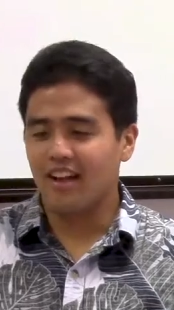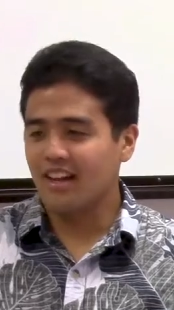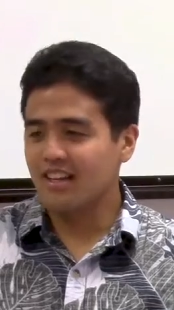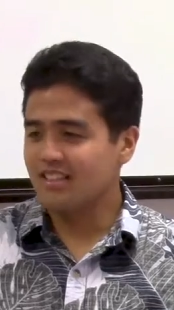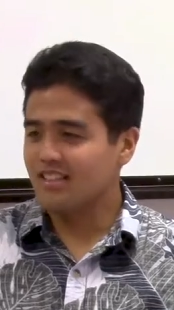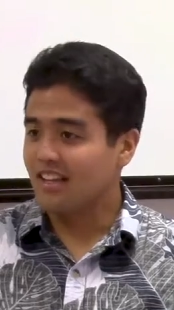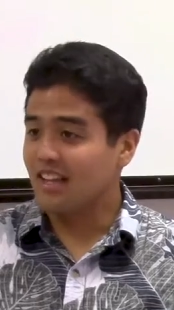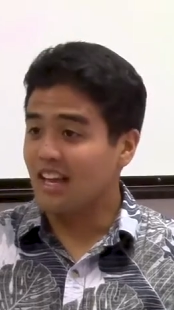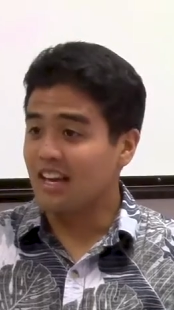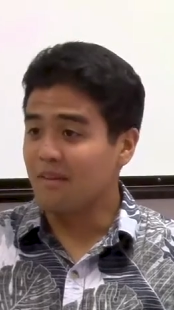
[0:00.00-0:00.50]
I
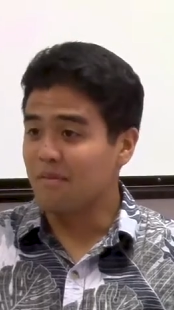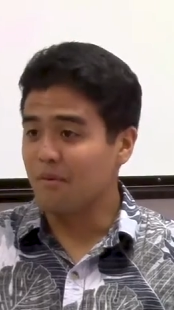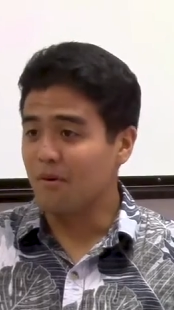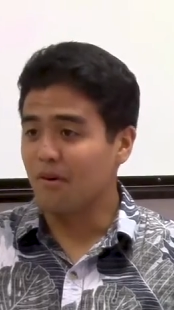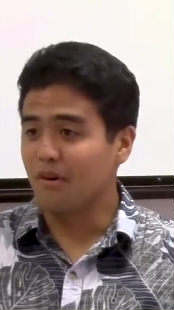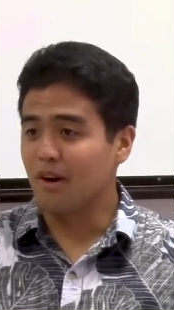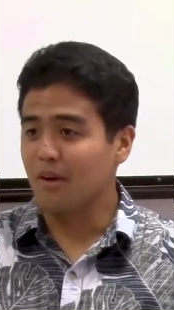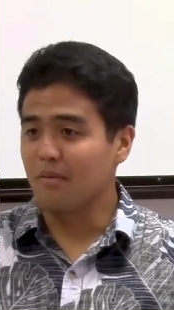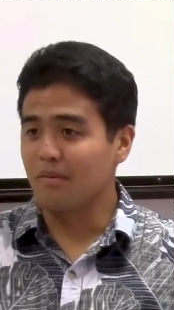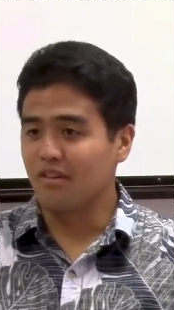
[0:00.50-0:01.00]
guess like any
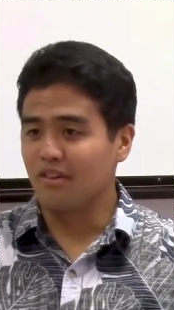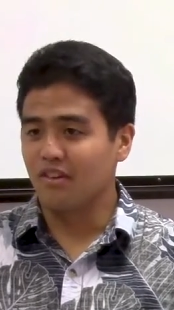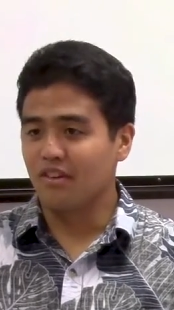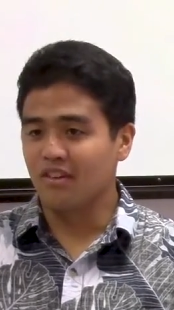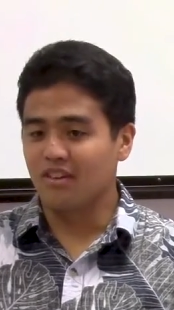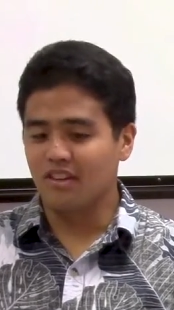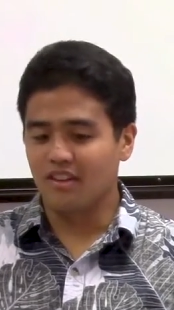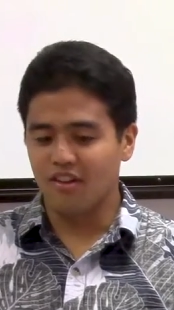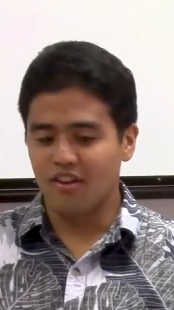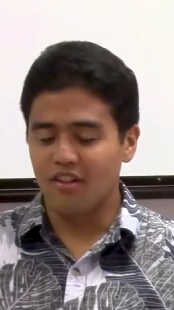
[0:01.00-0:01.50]
program,
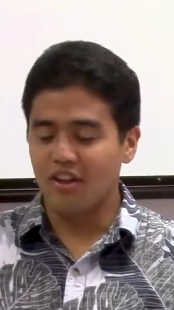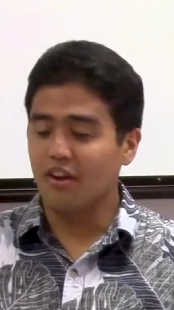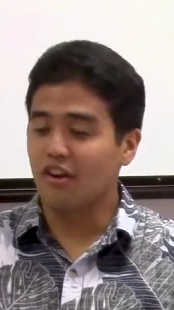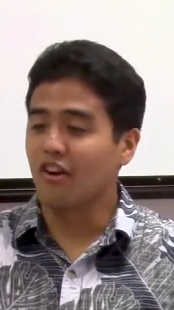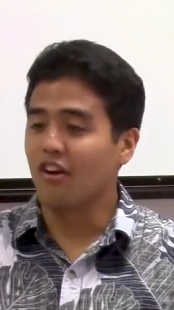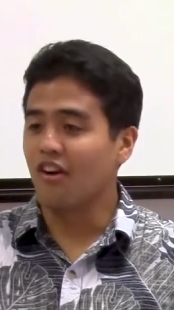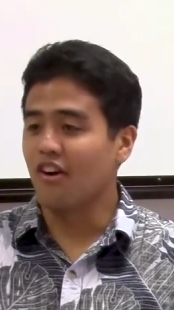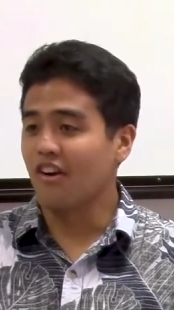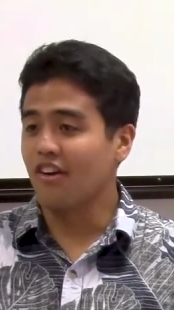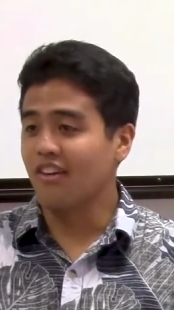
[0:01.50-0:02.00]
you're there
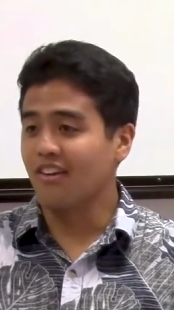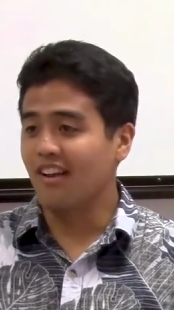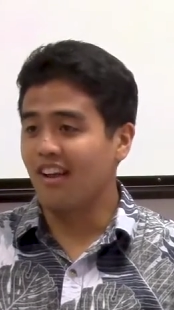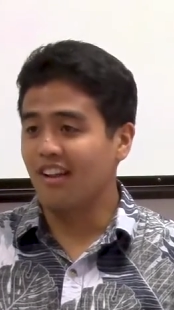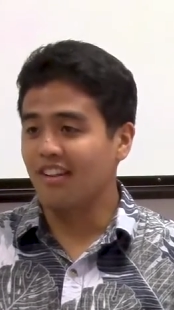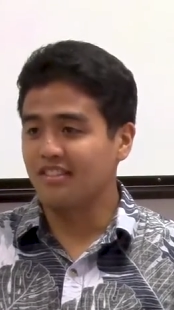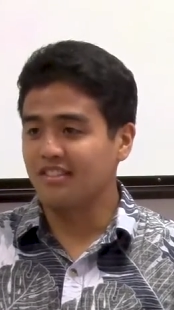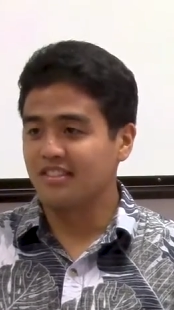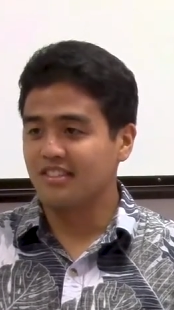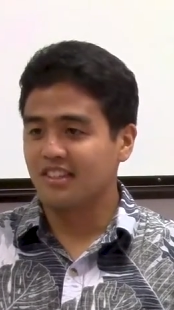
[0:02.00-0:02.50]
to learn,
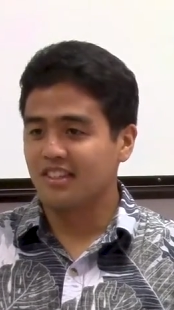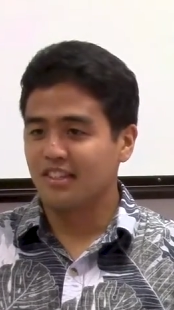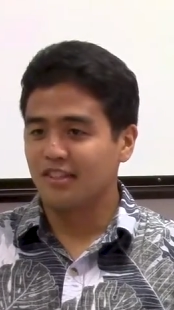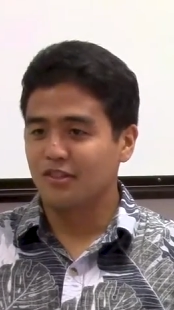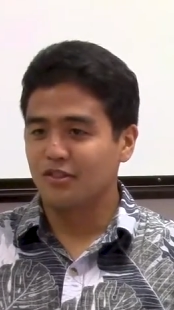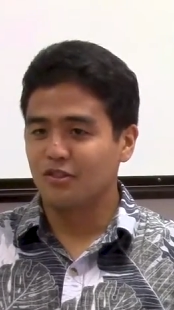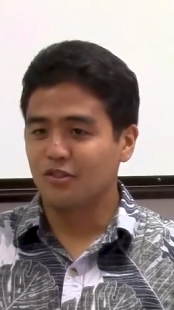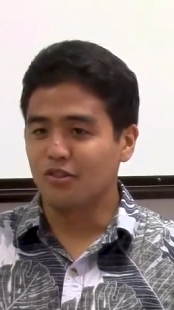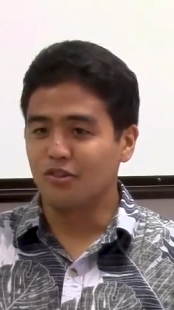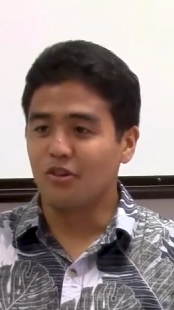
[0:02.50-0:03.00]
not
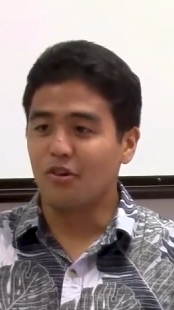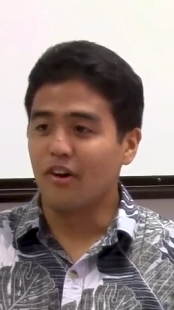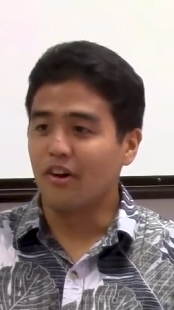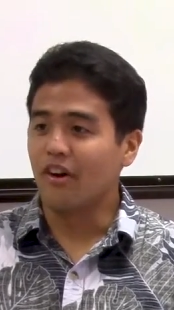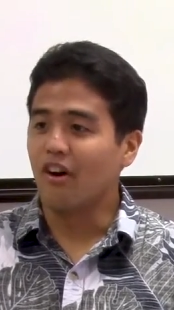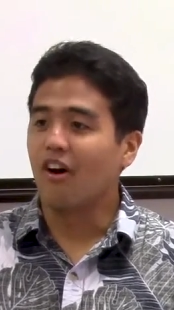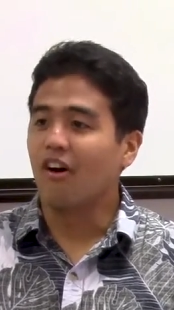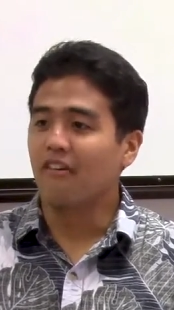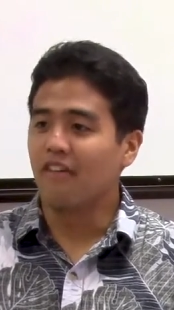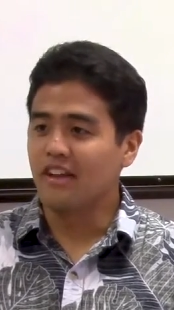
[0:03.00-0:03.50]
to know
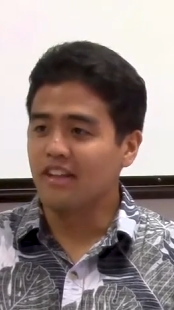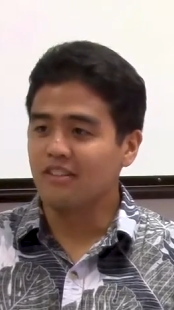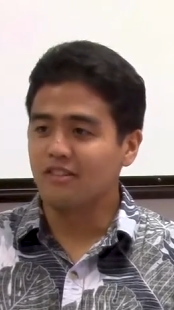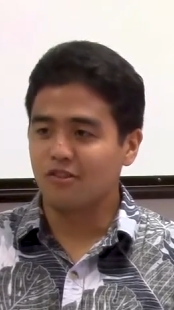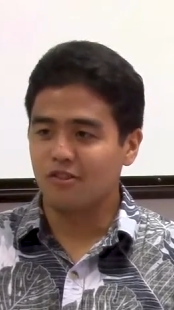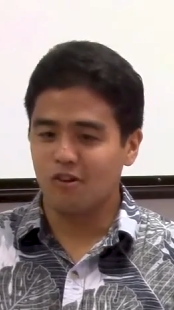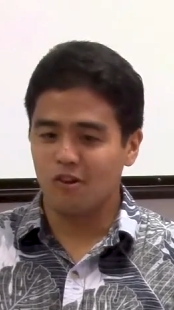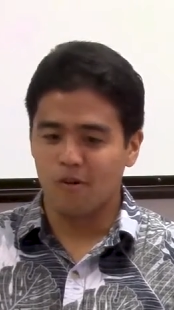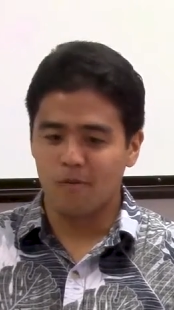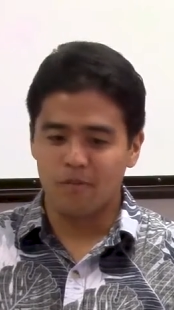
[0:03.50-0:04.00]
it all, right?
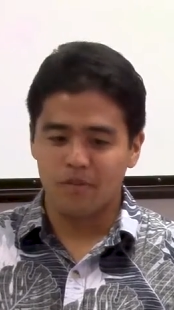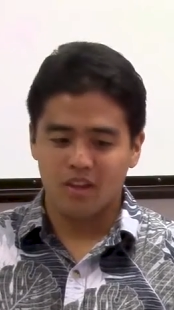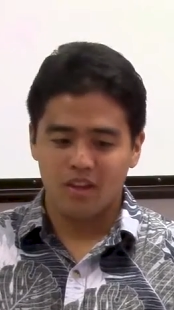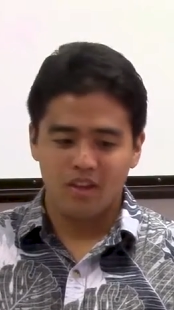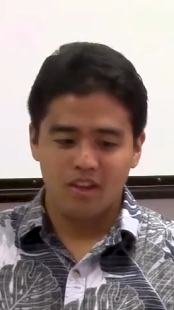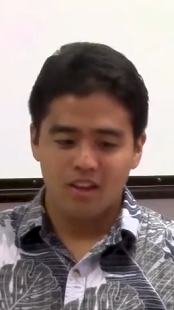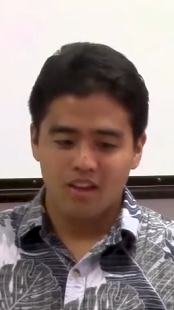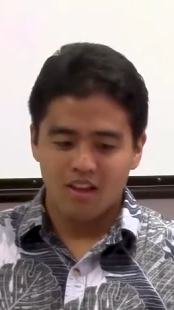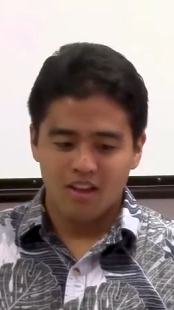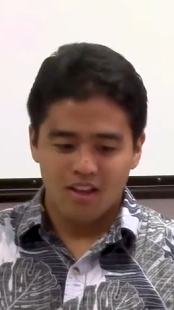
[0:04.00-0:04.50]
So
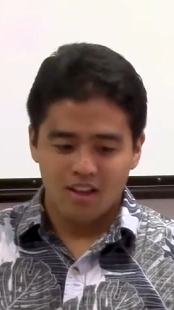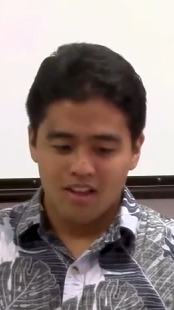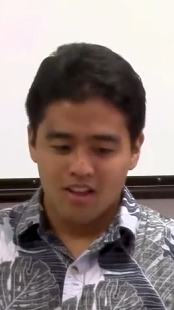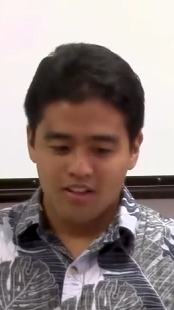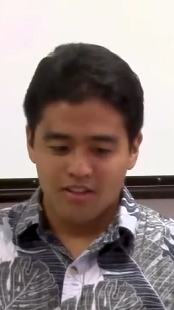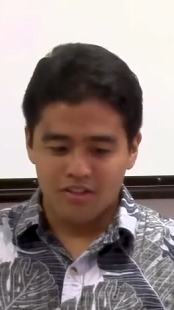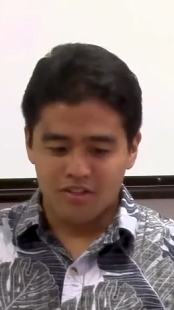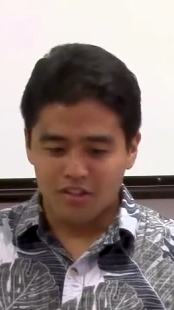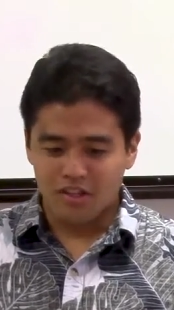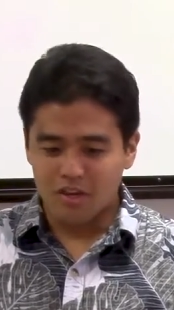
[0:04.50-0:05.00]

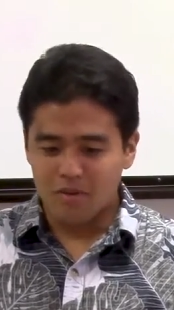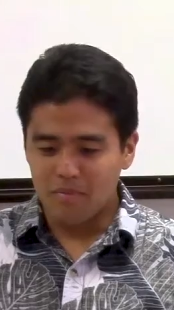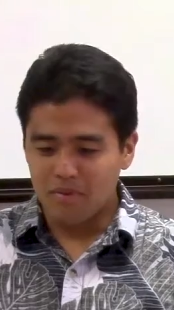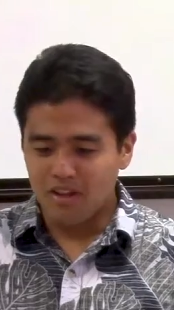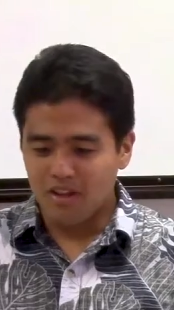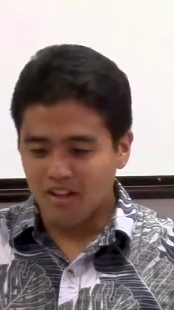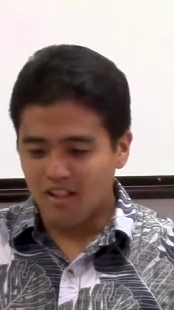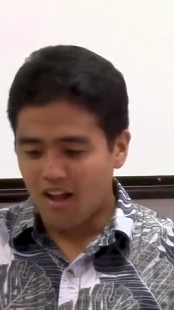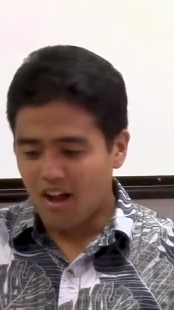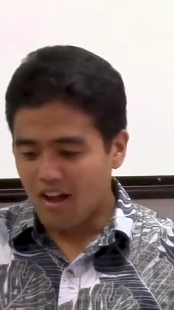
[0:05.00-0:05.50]
there's going to
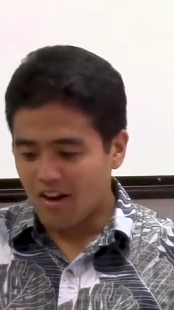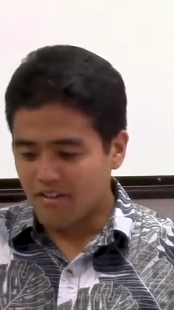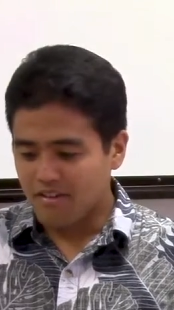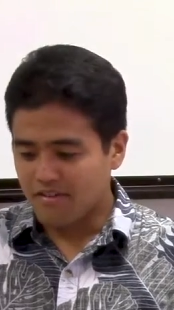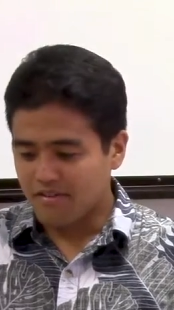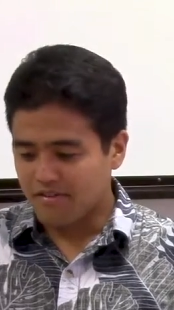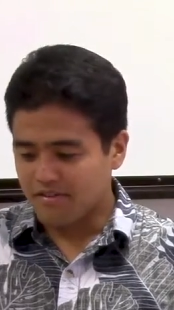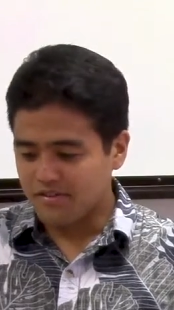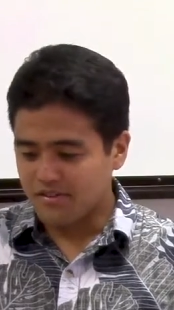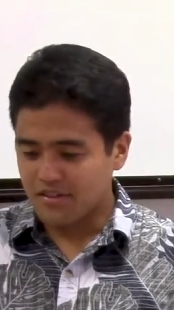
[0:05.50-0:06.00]
be a lot
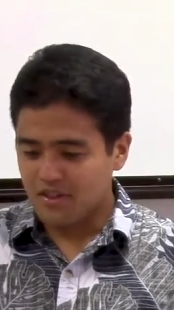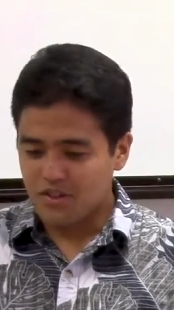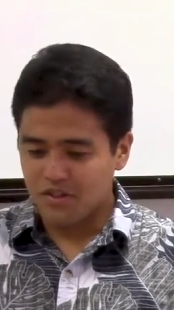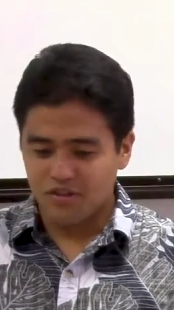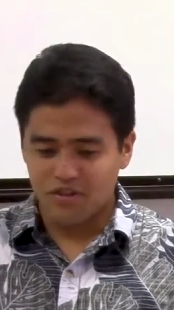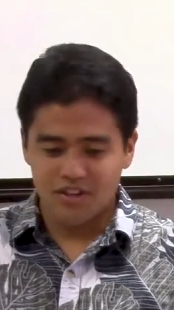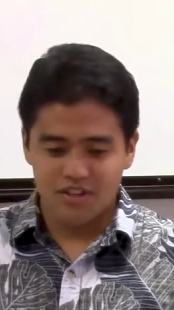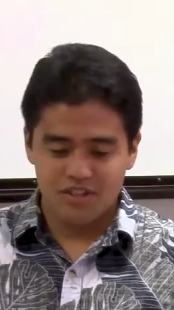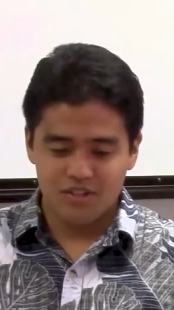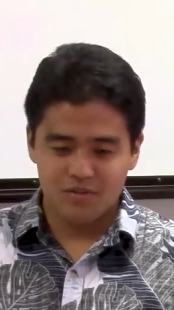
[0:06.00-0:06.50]
of
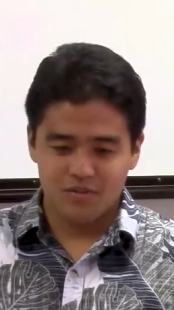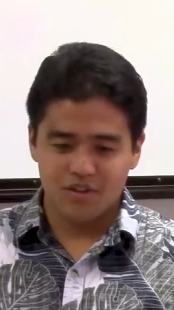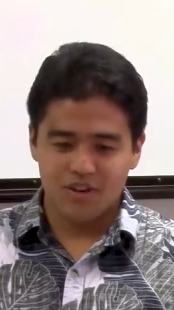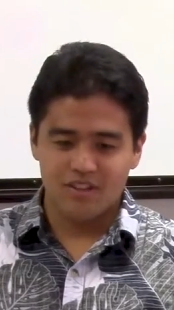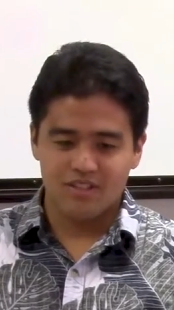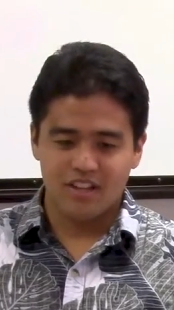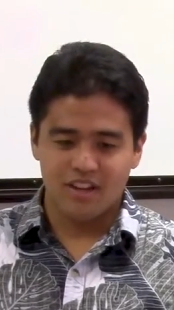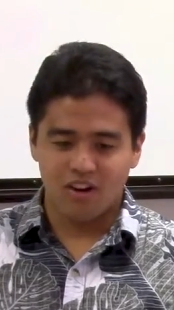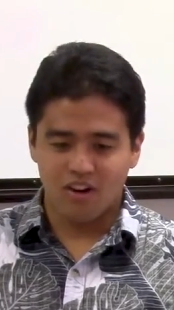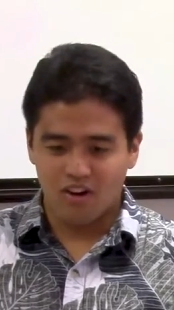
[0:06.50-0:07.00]
situations where
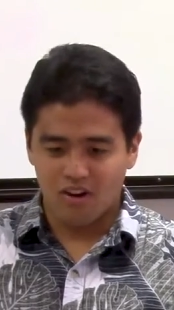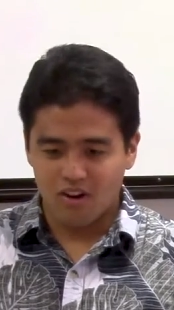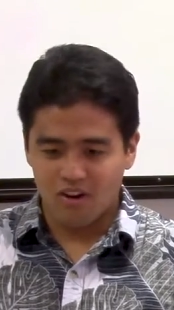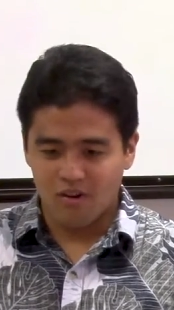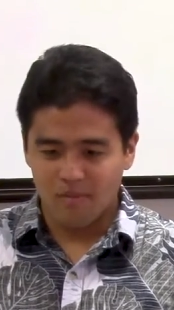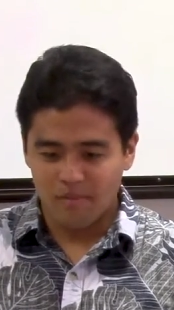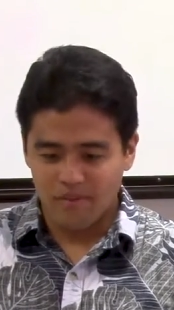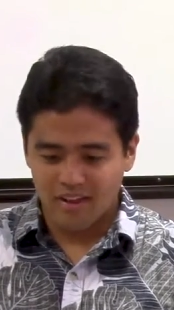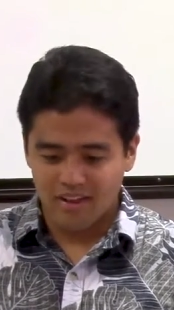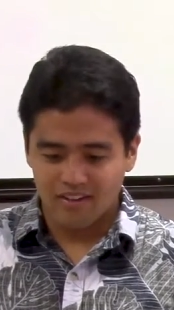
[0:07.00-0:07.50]
it's like,
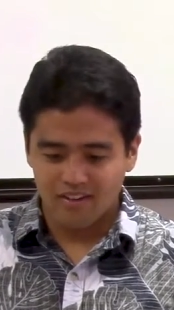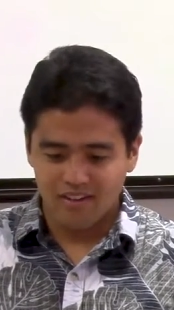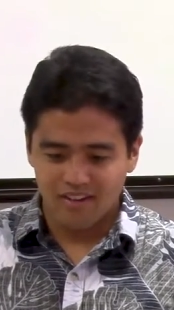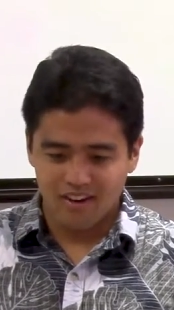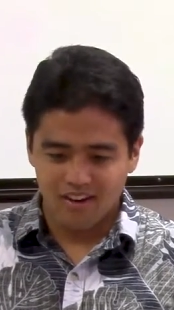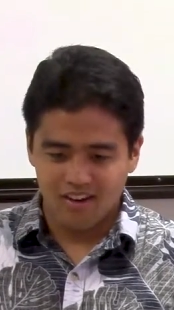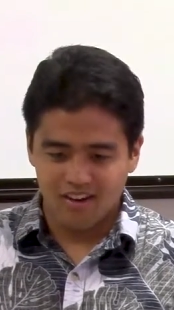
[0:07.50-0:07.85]
oh man,